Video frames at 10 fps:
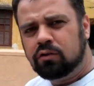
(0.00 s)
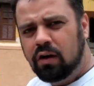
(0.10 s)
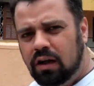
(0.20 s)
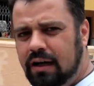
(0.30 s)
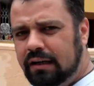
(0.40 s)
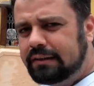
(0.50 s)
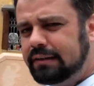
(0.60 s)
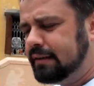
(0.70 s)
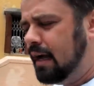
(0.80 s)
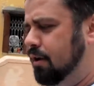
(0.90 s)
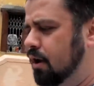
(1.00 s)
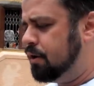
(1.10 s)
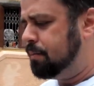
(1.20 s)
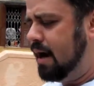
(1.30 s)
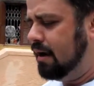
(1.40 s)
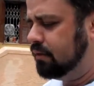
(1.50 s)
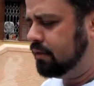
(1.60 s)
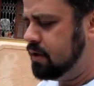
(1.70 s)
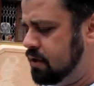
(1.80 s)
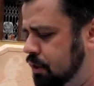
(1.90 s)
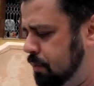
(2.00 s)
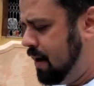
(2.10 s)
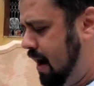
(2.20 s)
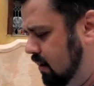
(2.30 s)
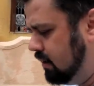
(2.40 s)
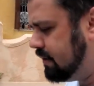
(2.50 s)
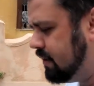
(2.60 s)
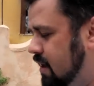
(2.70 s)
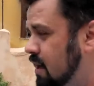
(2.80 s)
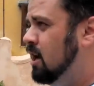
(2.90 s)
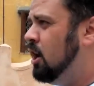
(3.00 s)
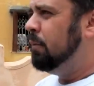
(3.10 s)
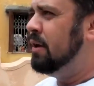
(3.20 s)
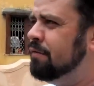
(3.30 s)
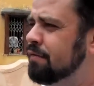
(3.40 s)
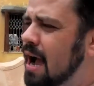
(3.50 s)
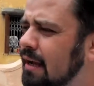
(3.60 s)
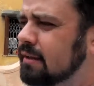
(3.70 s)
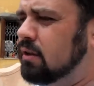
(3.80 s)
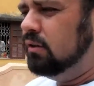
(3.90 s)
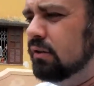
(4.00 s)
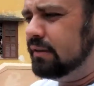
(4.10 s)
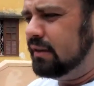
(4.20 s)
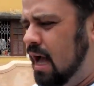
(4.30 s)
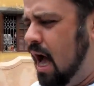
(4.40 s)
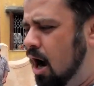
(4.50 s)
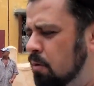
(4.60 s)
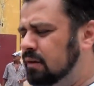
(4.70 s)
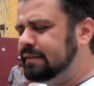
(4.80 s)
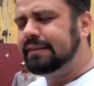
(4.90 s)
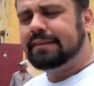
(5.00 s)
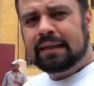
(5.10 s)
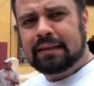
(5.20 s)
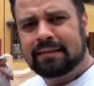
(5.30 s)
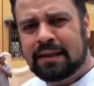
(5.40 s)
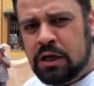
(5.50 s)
dos Volantes, another pilot, youth pilot. We invite those almost 60